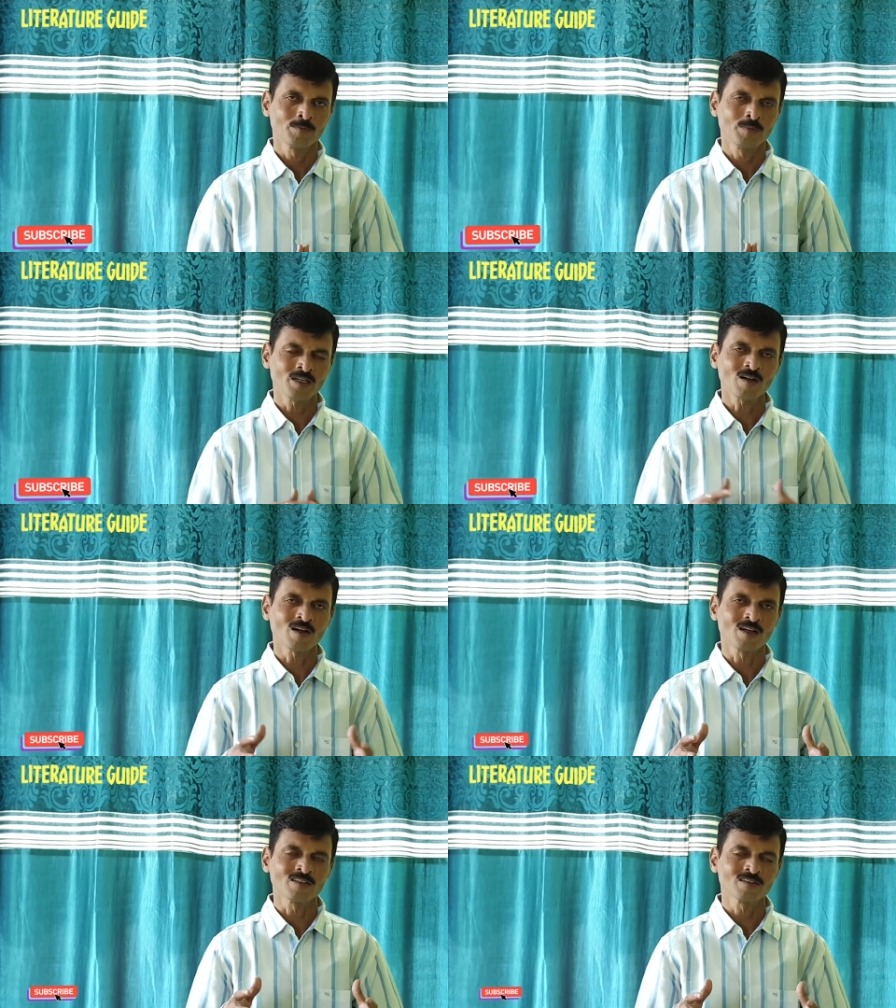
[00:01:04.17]

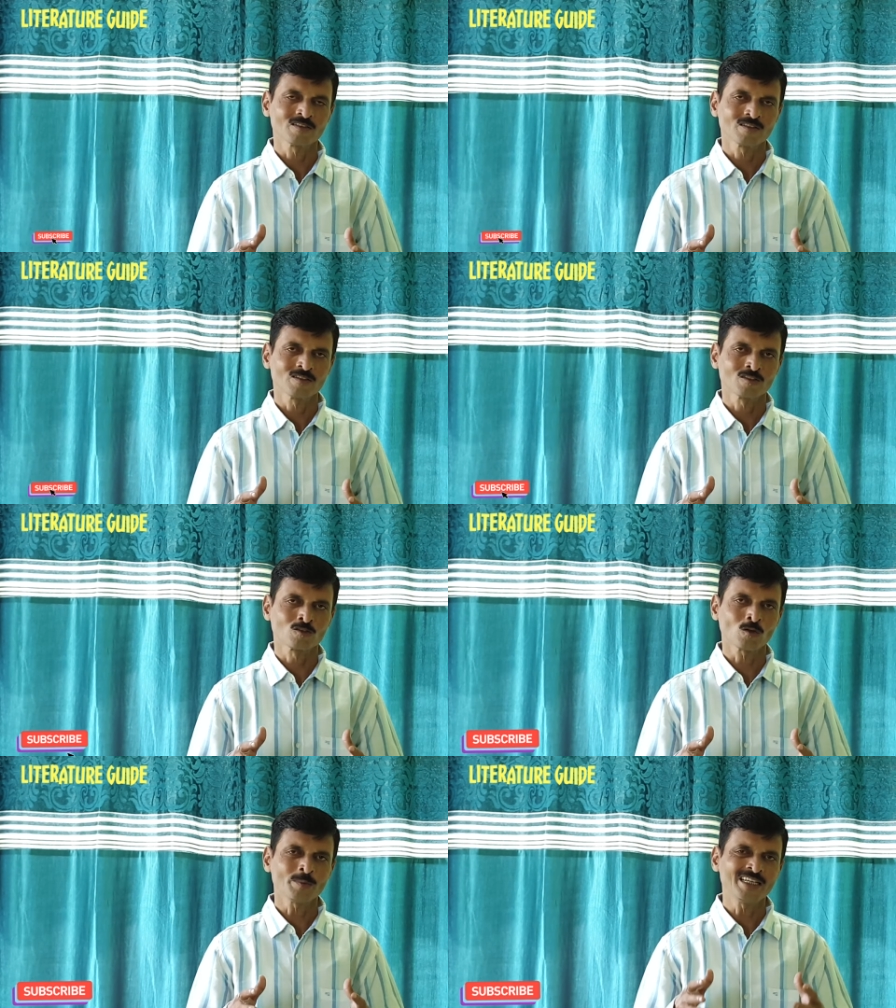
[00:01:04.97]
because
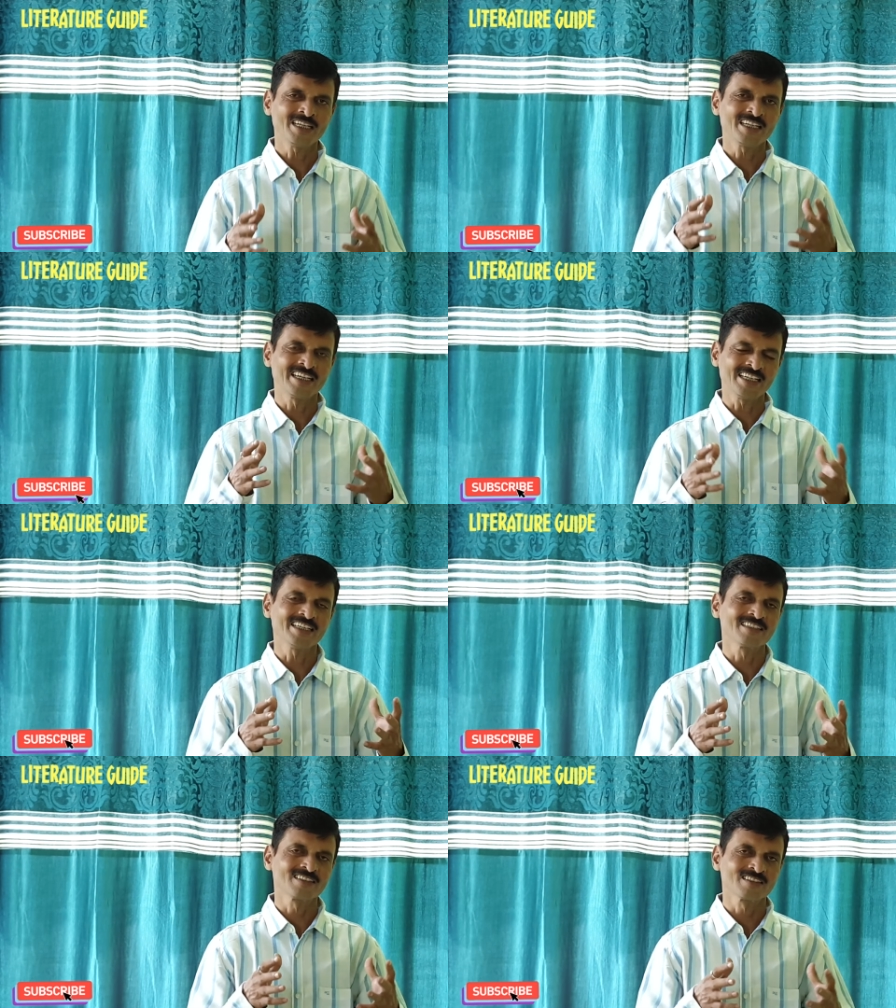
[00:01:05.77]
so many
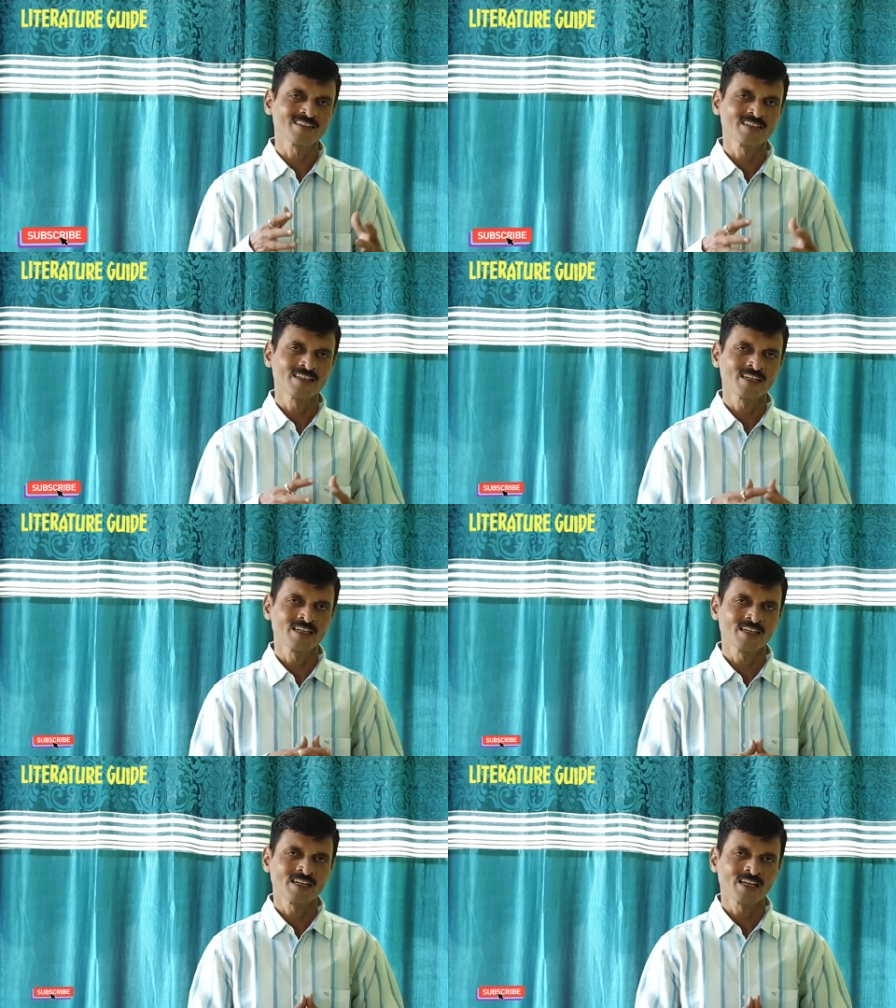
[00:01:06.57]
critics
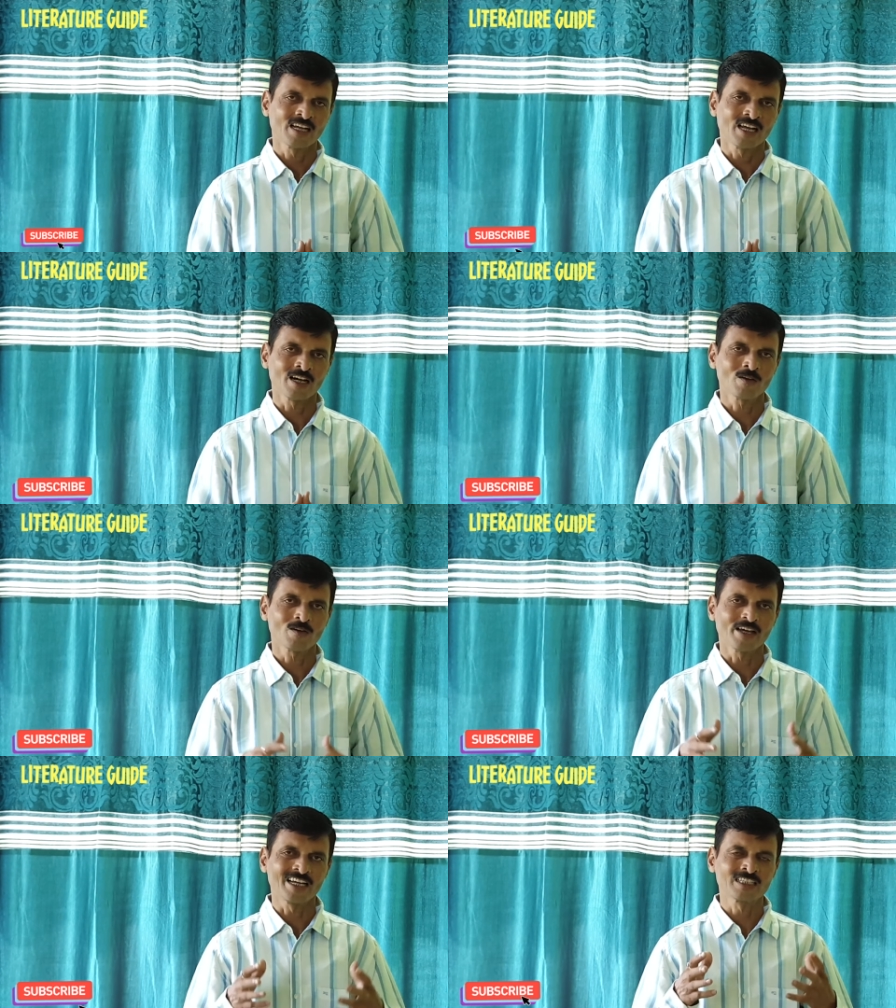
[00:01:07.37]

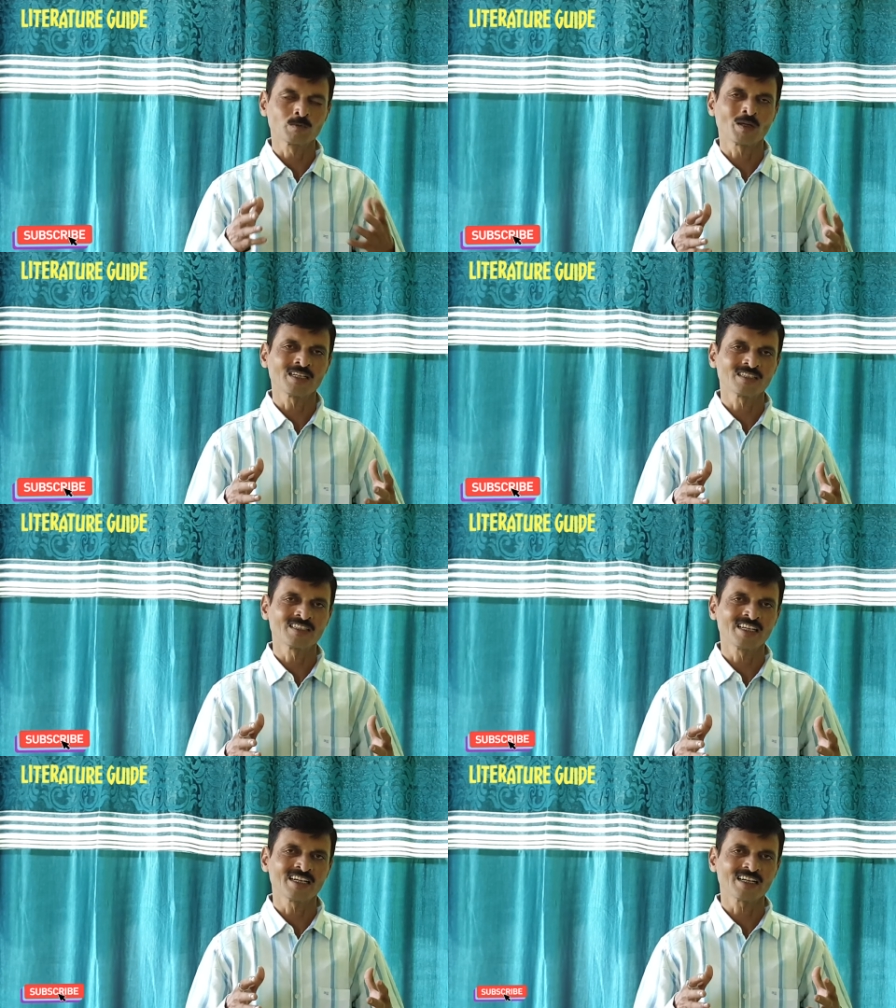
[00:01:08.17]
have
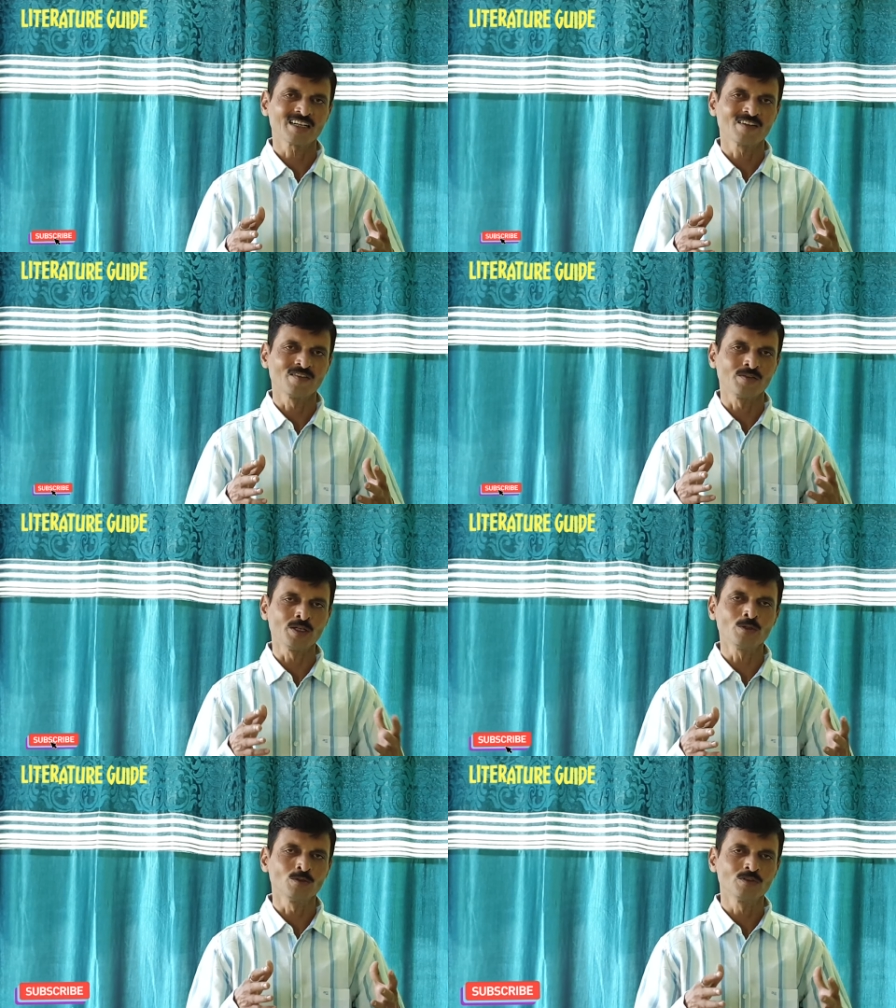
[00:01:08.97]
expressed their
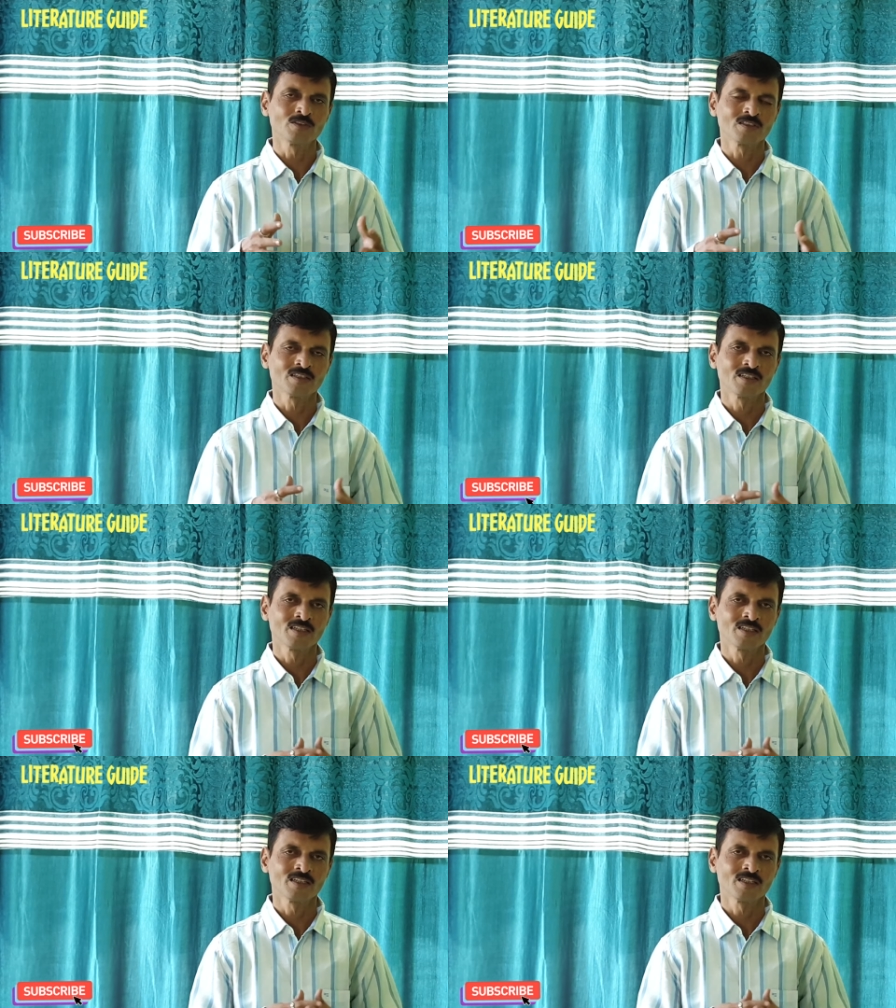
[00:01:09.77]
views